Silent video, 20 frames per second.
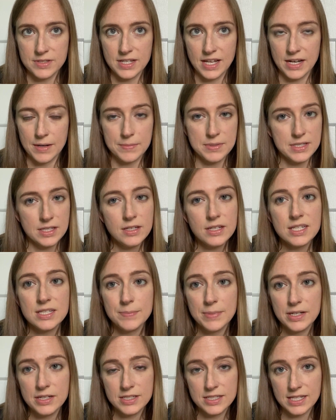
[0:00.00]
and I'm still
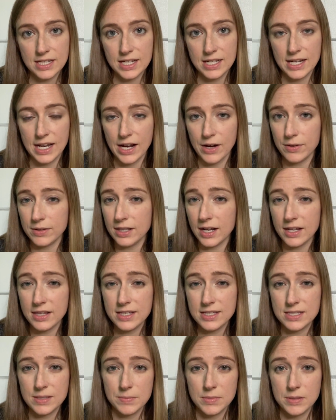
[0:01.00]
experiencing it now, a lot of
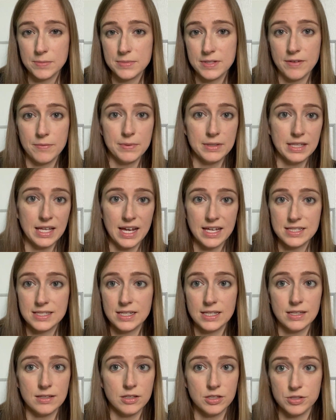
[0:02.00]
these symptoms have been
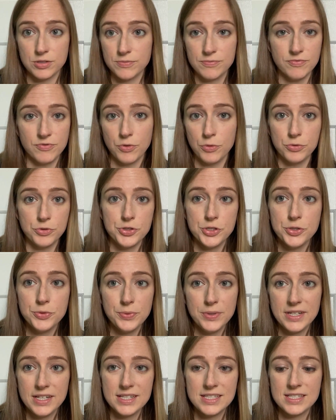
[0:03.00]
lasting the full 2
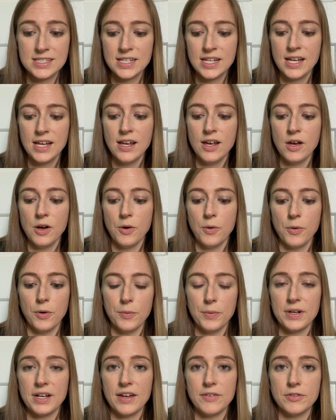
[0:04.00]
weeks or
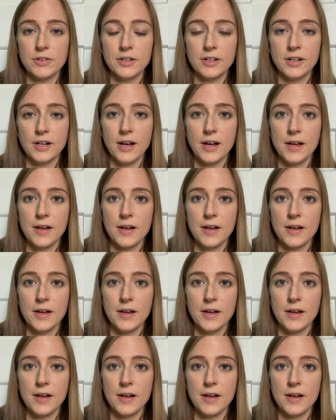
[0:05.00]
whatever.